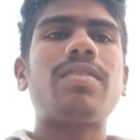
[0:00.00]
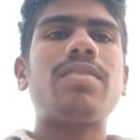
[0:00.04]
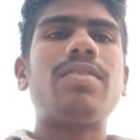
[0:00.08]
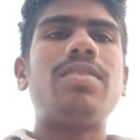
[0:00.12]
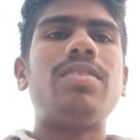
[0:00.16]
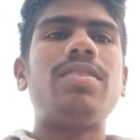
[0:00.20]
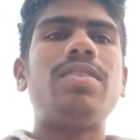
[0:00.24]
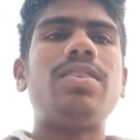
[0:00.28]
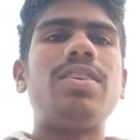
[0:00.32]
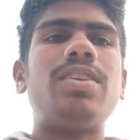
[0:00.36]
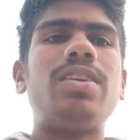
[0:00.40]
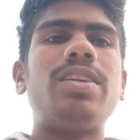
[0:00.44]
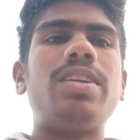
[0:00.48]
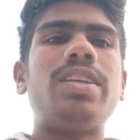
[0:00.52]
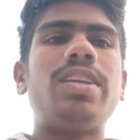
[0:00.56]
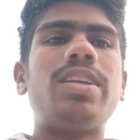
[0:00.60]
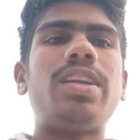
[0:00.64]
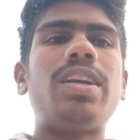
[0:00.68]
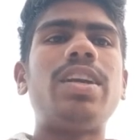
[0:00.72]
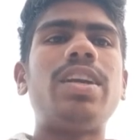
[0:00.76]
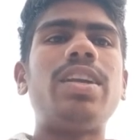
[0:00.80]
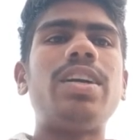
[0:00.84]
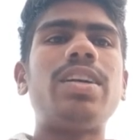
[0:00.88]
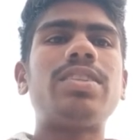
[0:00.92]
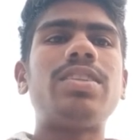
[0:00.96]

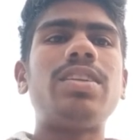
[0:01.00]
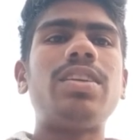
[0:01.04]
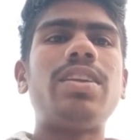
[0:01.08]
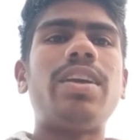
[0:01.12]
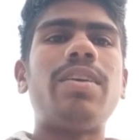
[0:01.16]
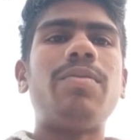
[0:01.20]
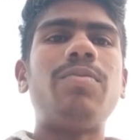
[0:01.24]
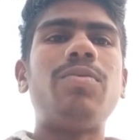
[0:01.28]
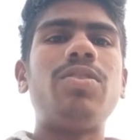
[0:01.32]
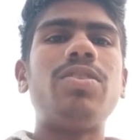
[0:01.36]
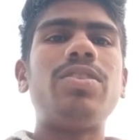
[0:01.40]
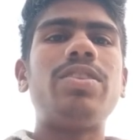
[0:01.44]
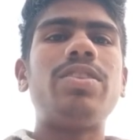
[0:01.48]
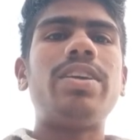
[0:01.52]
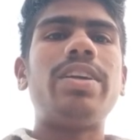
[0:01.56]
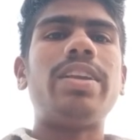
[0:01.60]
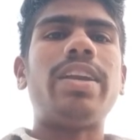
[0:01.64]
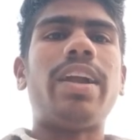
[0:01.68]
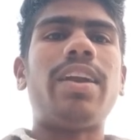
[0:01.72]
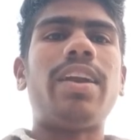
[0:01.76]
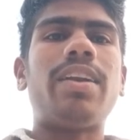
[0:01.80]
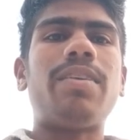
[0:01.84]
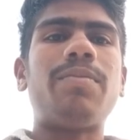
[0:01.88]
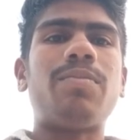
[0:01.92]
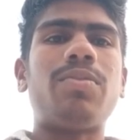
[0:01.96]
Introduction about the random
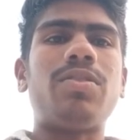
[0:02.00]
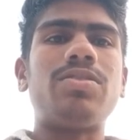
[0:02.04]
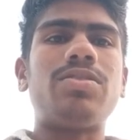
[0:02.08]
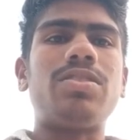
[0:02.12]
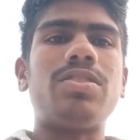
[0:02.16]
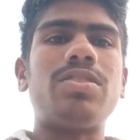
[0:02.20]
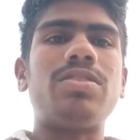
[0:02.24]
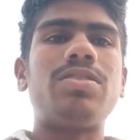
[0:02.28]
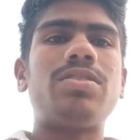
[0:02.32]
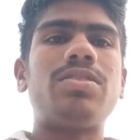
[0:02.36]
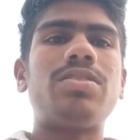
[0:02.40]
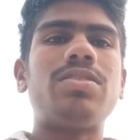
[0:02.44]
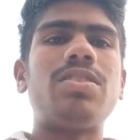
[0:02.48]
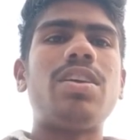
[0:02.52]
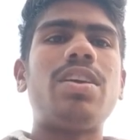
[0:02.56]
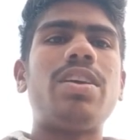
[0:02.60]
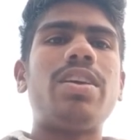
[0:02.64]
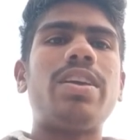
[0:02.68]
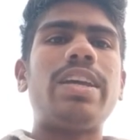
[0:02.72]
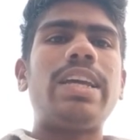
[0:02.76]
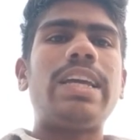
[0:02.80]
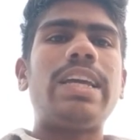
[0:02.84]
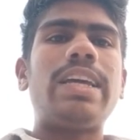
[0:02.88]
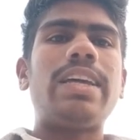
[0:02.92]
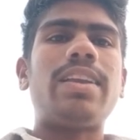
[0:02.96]
process. A
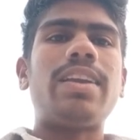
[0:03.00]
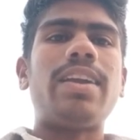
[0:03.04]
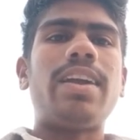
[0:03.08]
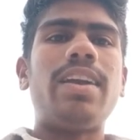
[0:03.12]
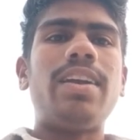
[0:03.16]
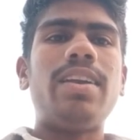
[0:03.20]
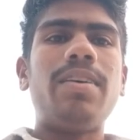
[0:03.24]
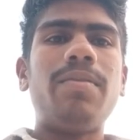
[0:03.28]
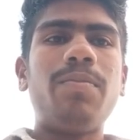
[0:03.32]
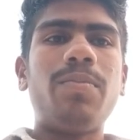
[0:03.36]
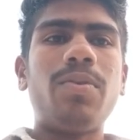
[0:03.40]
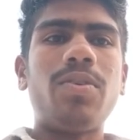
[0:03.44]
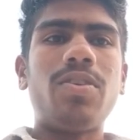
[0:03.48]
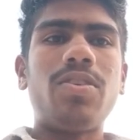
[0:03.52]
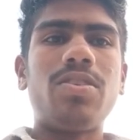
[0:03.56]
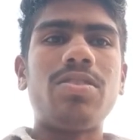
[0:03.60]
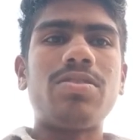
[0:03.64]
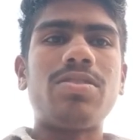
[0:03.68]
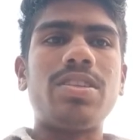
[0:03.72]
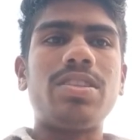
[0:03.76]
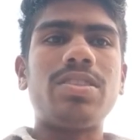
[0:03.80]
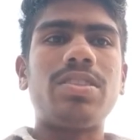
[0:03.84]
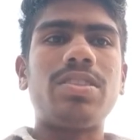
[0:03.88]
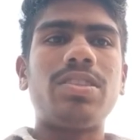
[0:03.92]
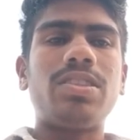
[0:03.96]
random process
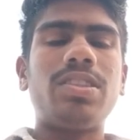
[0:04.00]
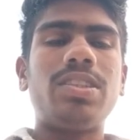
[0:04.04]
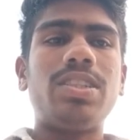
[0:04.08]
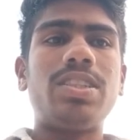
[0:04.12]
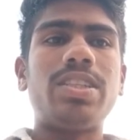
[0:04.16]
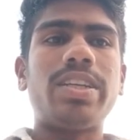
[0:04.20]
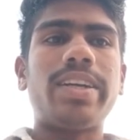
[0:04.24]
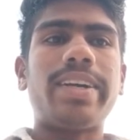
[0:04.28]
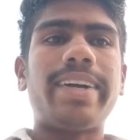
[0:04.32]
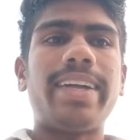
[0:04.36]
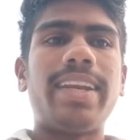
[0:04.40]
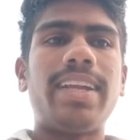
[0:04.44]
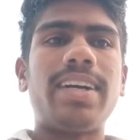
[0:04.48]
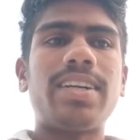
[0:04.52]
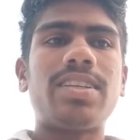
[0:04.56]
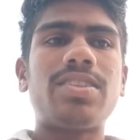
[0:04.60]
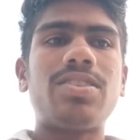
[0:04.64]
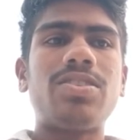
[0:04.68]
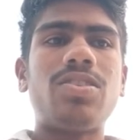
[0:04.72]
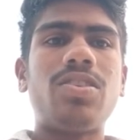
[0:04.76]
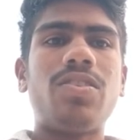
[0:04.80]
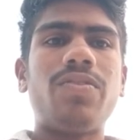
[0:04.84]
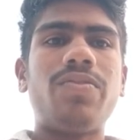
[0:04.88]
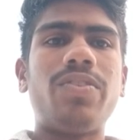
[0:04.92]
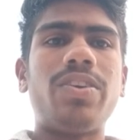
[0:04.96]
is a collection of
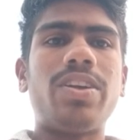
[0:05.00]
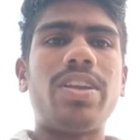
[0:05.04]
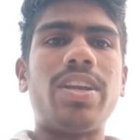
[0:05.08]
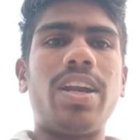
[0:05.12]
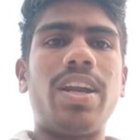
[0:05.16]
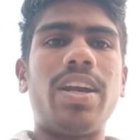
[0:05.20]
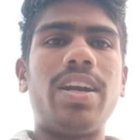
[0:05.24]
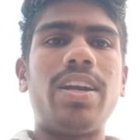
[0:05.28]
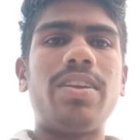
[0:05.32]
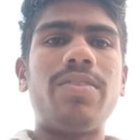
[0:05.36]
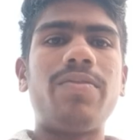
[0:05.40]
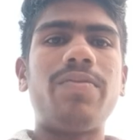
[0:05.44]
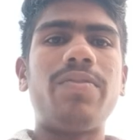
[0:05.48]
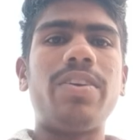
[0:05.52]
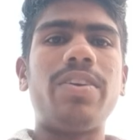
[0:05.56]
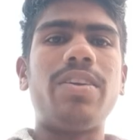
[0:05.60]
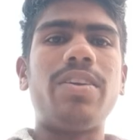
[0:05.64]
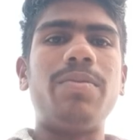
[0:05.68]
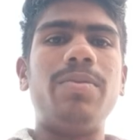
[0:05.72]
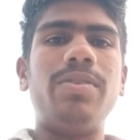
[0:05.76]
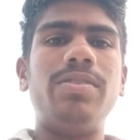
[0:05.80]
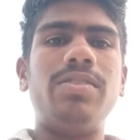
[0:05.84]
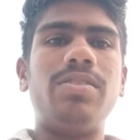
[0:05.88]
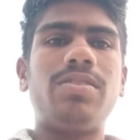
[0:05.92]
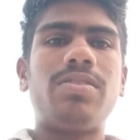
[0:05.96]
random
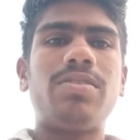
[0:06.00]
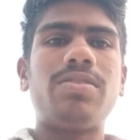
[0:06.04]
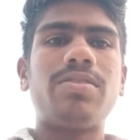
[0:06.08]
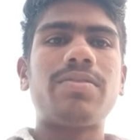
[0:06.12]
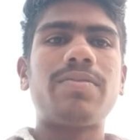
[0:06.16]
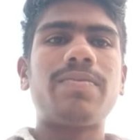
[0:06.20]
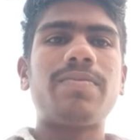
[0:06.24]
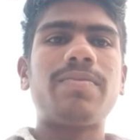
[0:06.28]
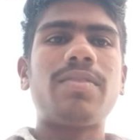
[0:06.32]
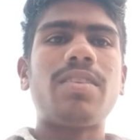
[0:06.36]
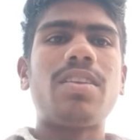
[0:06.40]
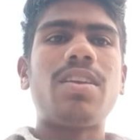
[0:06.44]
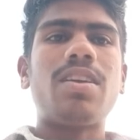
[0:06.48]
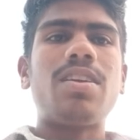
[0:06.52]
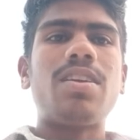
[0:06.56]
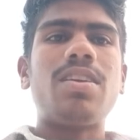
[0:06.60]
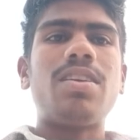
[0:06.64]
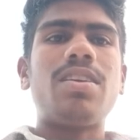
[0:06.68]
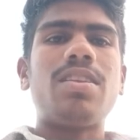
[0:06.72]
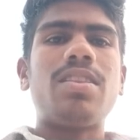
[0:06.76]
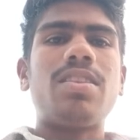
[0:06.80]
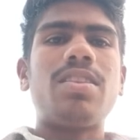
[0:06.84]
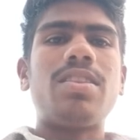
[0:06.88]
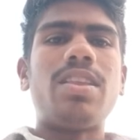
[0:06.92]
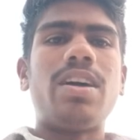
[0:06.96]
variables
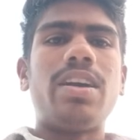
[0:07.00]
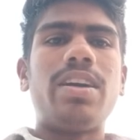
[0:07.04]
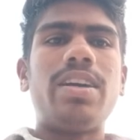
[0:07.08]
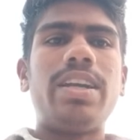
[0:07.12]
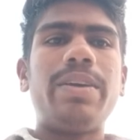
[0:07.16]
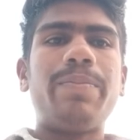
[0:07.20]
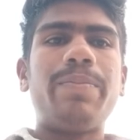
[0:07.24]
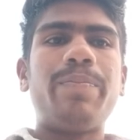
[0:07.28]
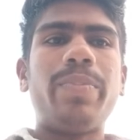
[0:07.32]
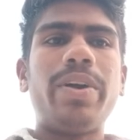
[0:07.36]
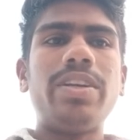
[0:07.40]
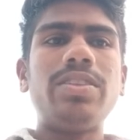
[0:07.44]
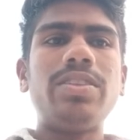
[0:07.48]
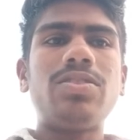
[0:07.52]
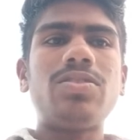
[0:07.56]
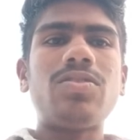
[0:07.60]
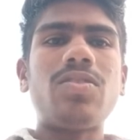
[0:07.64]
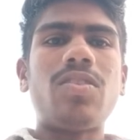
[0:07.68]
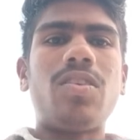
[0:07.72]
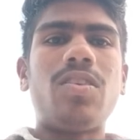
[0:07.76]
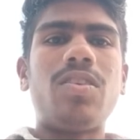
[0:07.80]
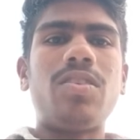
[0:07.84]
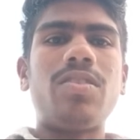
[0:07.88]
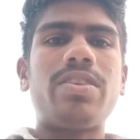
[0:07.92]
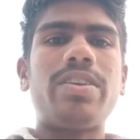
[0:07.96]
that depends on
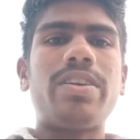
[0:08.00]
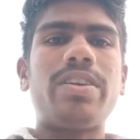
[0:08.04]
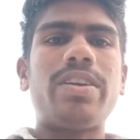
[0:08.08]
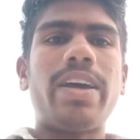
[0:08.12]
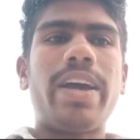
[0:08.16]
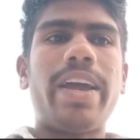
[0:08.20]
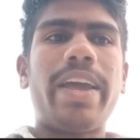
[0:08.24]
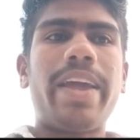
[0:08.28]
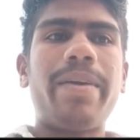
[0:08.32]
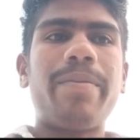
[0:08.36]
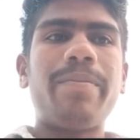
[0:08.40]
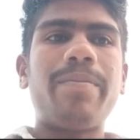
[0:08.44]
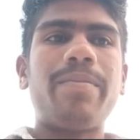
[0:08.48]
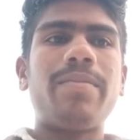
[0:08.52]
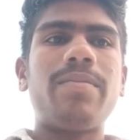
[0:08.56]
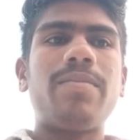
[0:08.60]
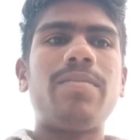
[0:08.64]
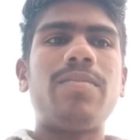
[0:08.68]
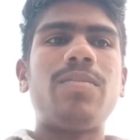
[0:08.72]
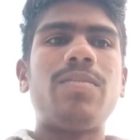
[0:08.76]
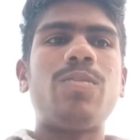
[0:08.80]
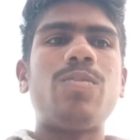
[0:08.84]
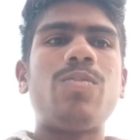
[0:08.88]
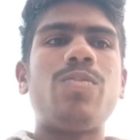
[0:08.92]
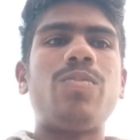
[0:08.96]
time,
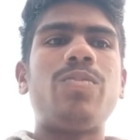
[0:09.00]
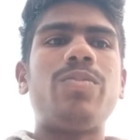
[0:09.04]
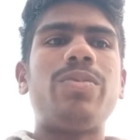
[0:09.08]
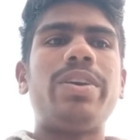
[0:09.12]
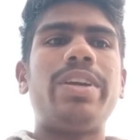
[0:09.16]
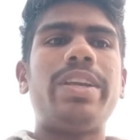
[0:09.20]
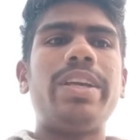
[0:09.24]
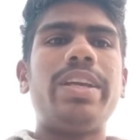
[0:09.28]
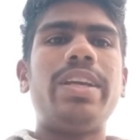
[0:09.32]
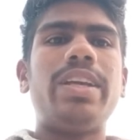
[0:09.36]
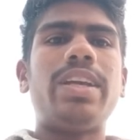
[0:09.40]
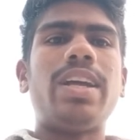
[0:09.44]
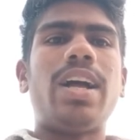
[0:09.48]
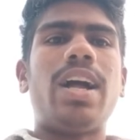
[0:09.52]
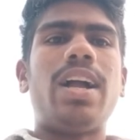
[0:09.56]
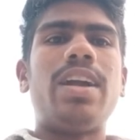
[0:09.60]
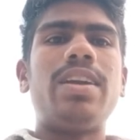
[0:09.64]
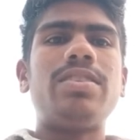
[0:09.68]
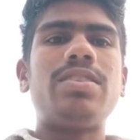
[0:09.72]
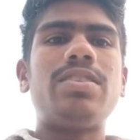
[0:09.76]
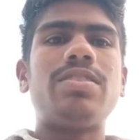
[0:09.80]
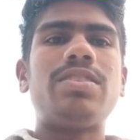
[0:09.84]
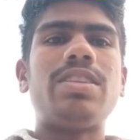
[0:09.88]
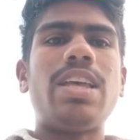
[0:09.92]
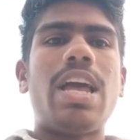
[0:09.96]
t and the
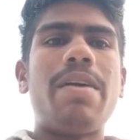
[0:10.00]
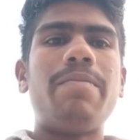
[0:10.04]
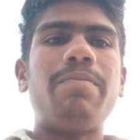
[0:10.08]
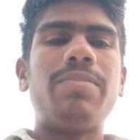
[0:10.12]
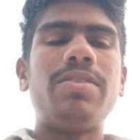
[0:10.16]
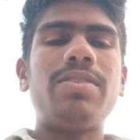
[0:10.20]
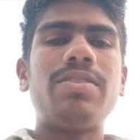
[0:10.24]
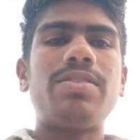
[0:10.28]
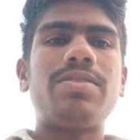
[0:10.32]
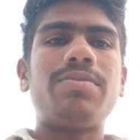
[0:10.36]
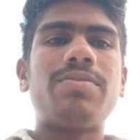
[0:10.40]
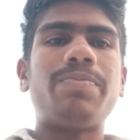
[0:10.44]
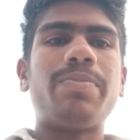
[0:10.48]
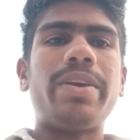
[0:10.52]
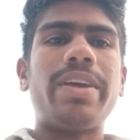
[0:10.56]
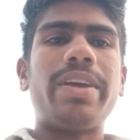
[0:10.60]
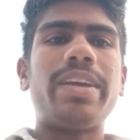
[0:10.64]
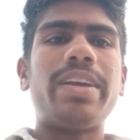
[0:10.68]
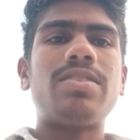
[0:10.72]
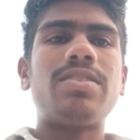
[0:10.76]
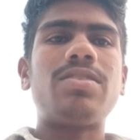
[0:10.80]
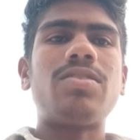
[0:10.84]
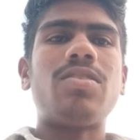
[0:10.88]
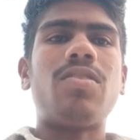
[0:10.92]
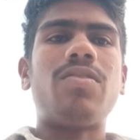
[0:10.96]
sample space
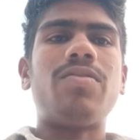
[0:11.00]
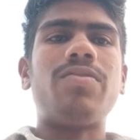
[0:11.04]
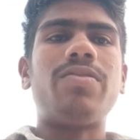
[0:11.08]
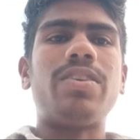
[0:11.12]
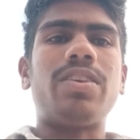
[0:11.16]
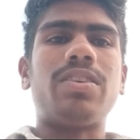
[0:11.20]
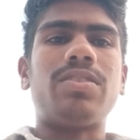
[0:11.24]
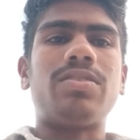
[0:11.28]
of S.